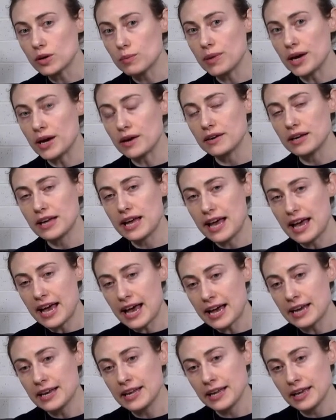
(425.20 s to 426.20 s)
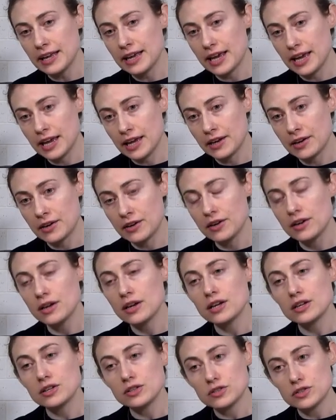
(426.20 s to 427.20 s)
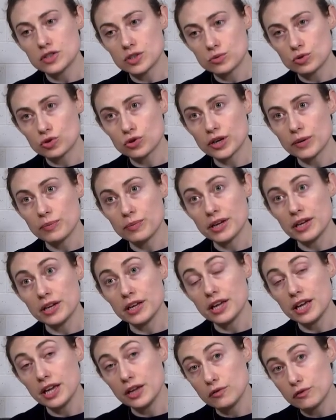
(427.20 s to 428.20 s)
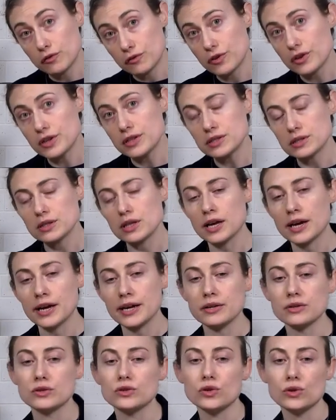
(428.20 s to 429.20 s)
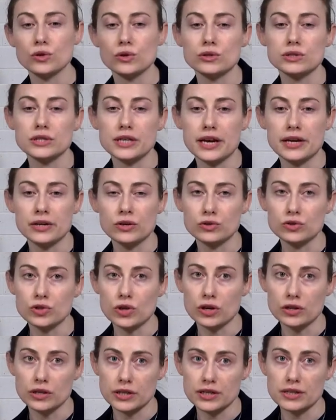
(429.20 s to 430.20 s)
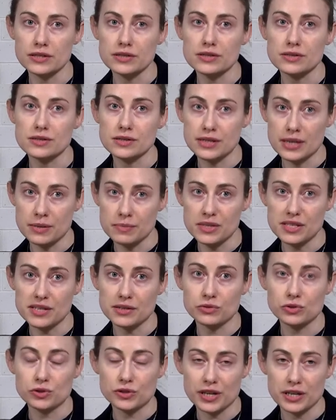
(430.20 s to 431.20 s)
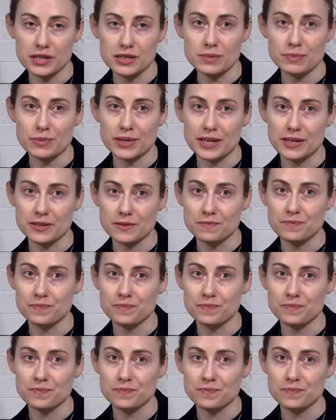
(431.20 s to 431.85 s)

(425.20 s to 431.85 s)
about adding in some treatment in first line called an autologous stem cell transplant.